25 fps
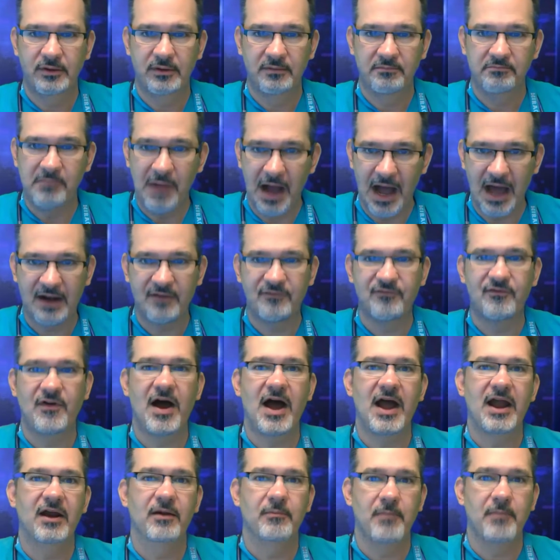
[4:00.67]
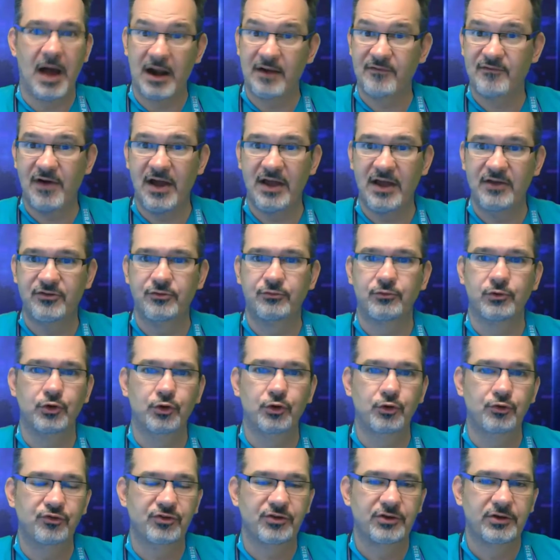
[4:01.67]
Modifier modifies the
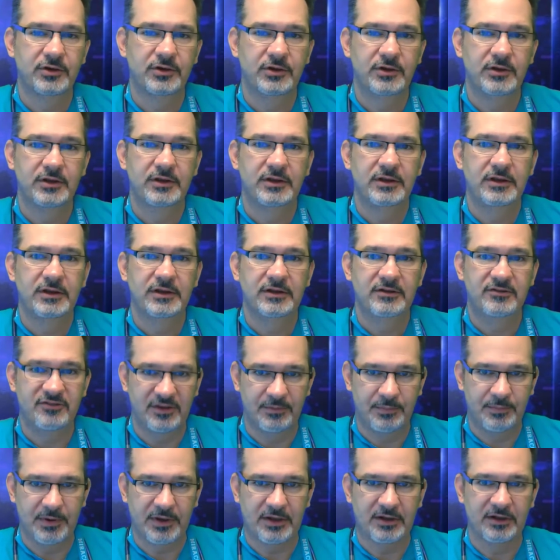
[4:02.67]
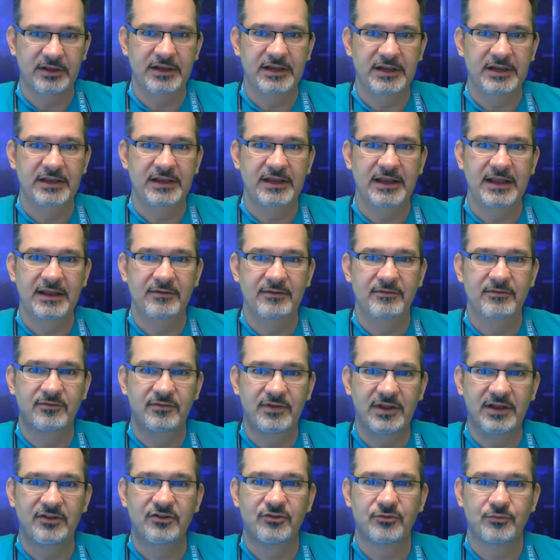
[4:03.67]
root. Typically,
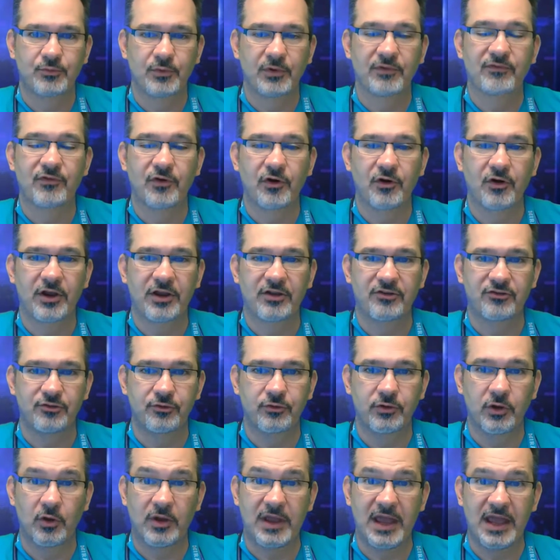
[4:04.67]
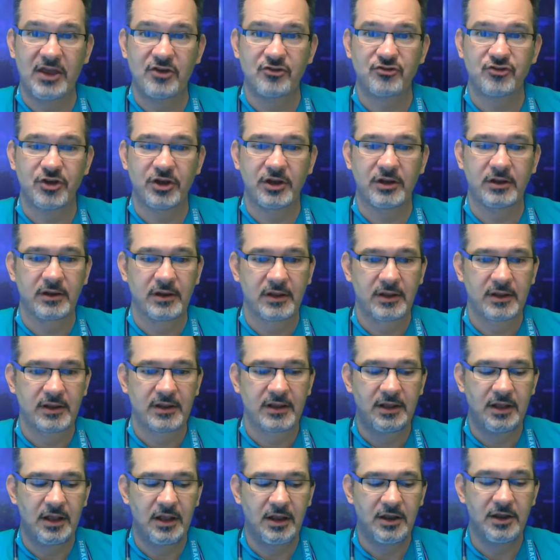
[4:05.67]
it's referring to location,
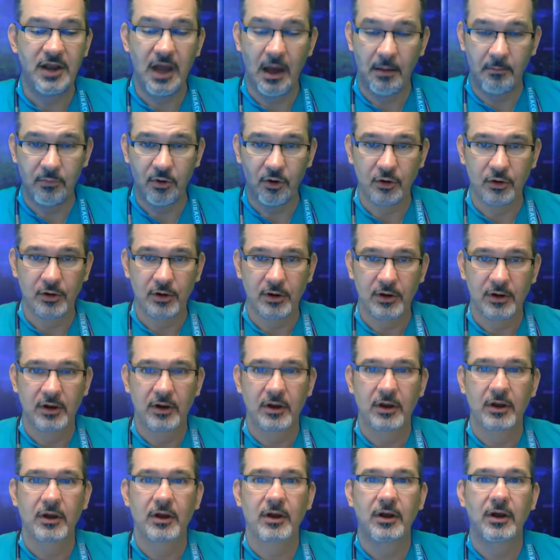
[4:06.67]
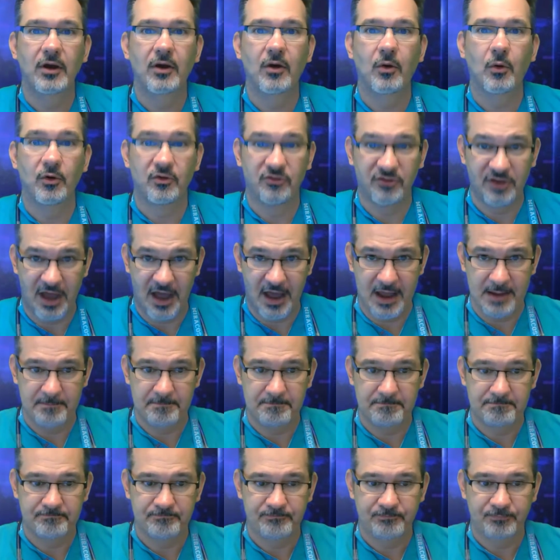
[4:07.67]
number, or time.
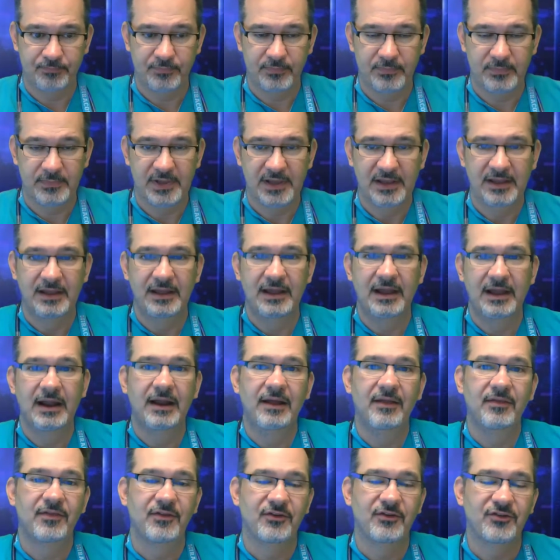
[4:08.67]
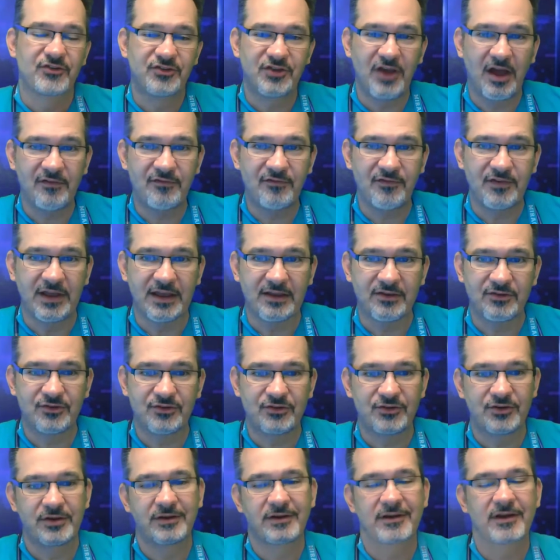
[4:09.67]
The
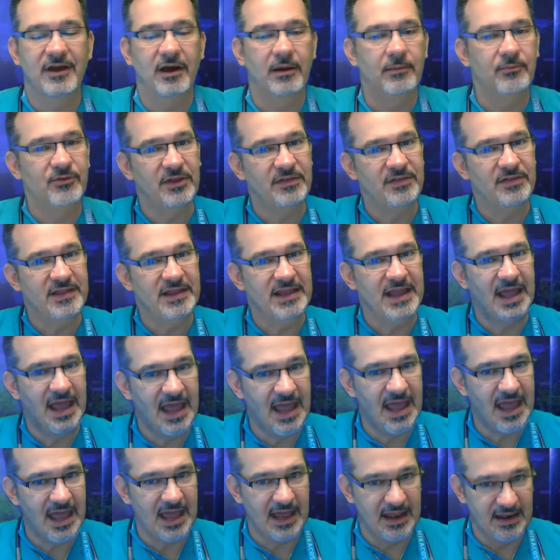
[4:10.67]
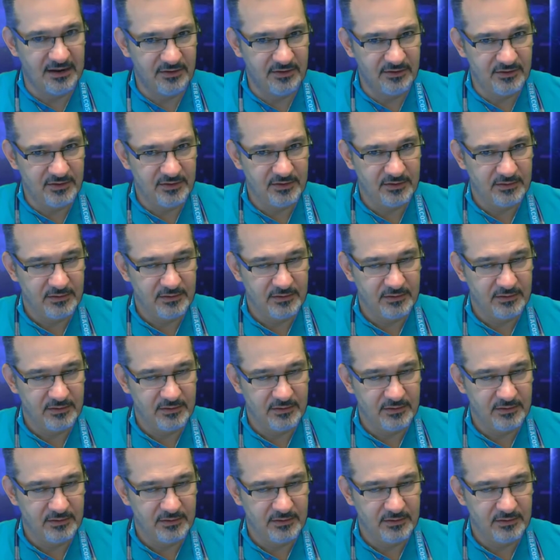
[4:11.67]
suffix comes at the end